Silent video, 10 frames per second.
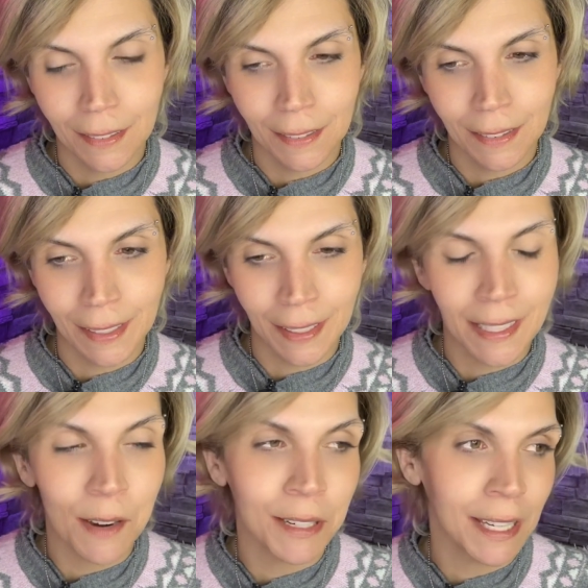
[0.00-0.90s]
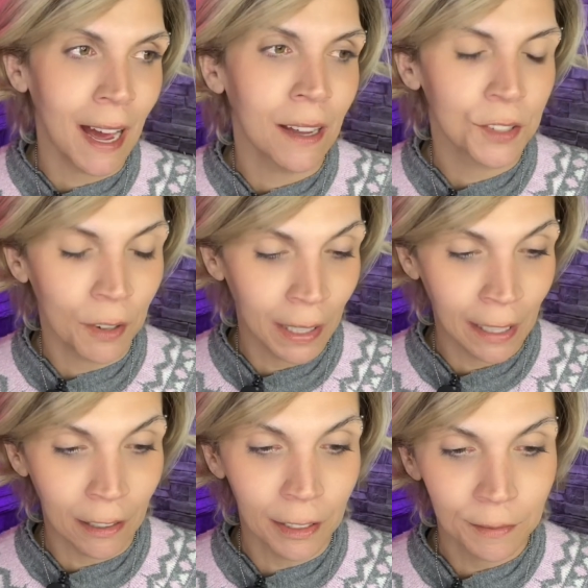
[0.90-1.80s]
since I was last on
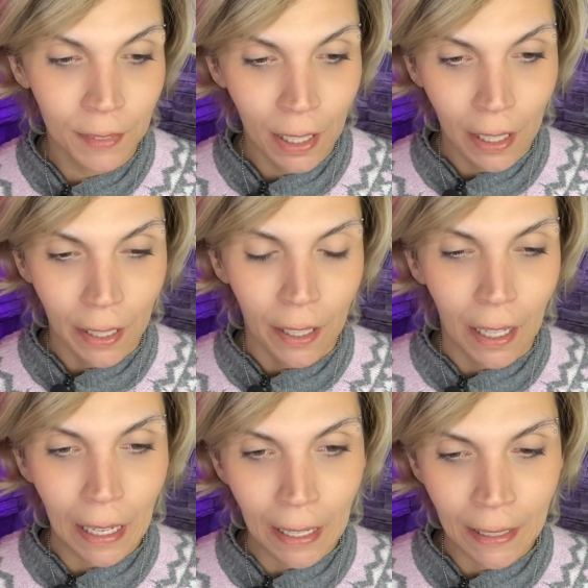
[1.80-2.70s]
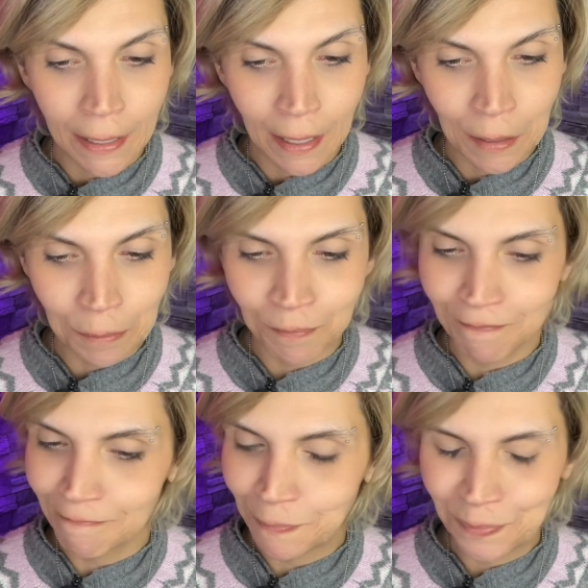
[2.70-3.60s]
here, and
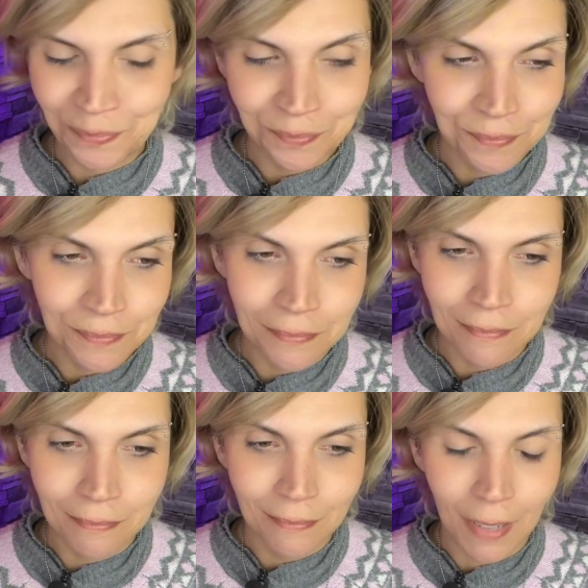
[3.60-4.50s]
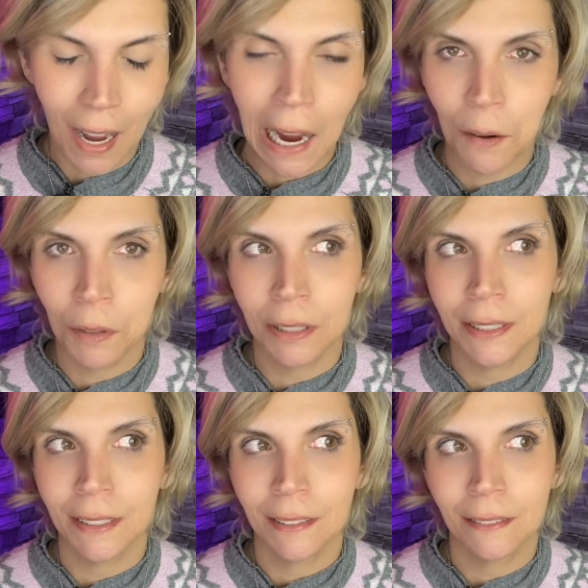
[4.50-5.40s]
um, I
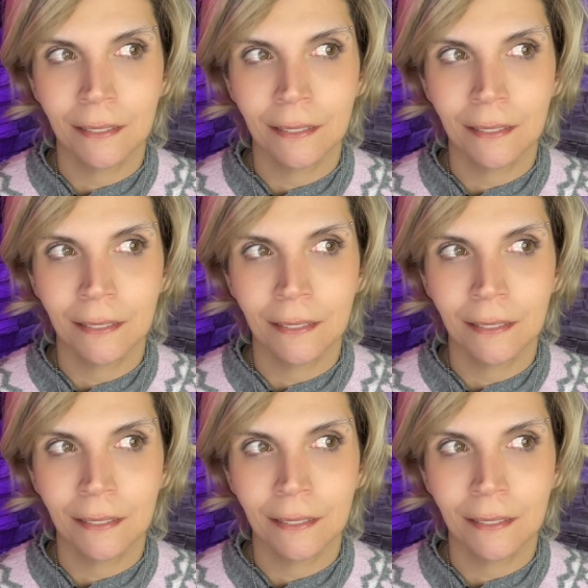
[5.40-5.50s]
was